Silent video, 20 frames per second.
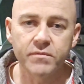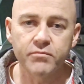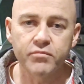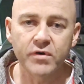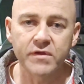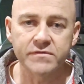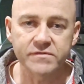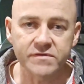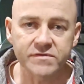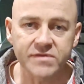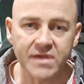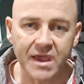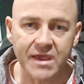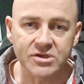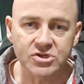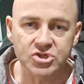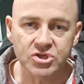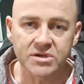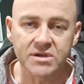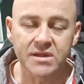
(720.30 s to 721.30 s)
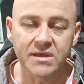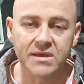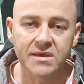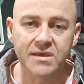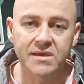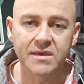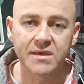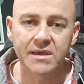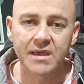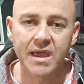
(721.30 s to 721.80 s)
presentation,
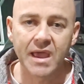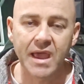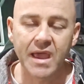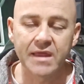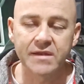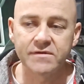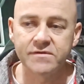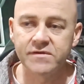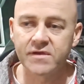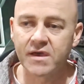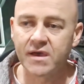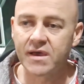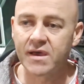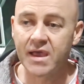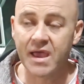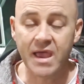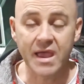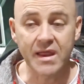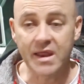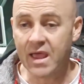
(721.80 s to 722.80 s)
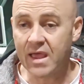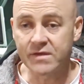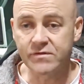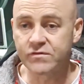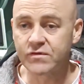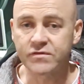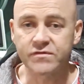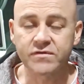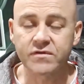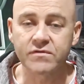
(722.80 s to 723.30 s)
and
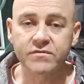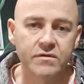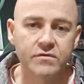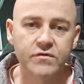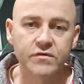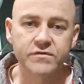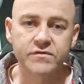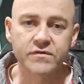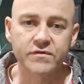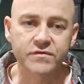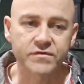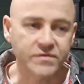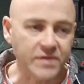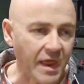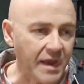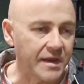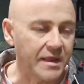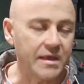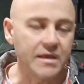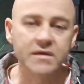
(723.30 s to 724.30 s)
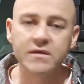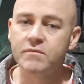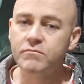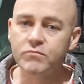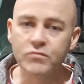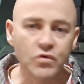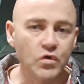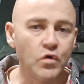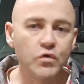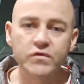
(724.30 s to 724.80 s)
just a stunning
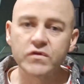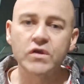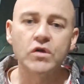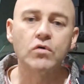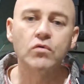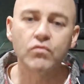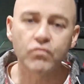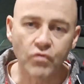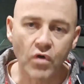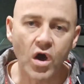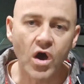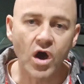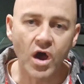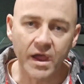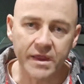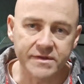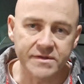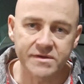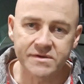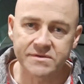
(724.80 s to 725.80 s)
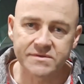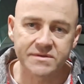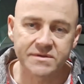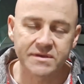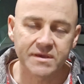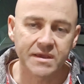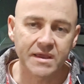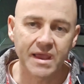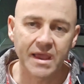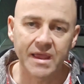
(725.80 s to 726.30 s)
musical ride.
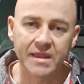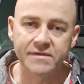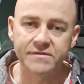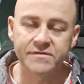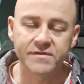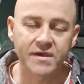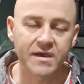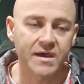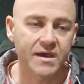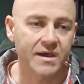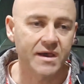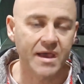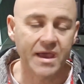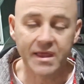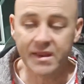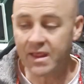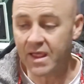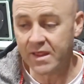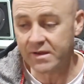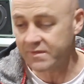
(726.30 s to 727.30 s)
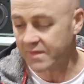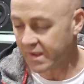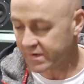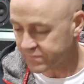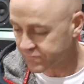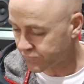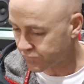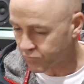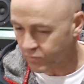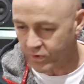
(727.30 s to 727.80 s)
And
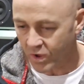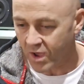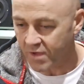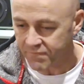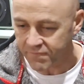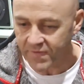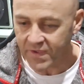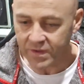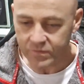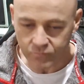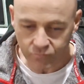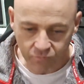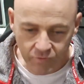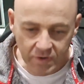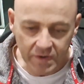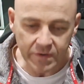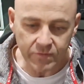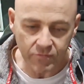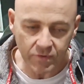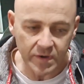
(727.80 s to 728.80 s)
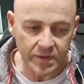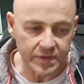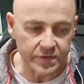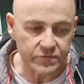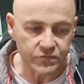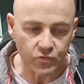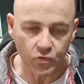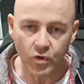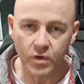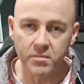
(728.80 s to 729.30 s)
that's what I found really
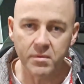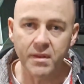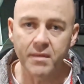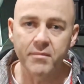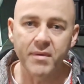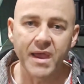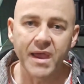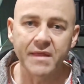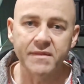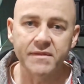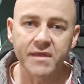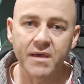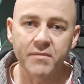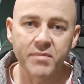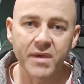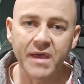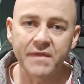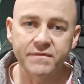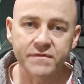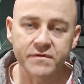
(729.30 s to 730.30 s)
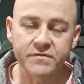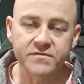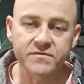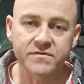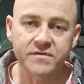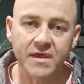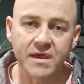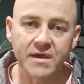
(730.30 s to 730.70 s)
enjoyable about this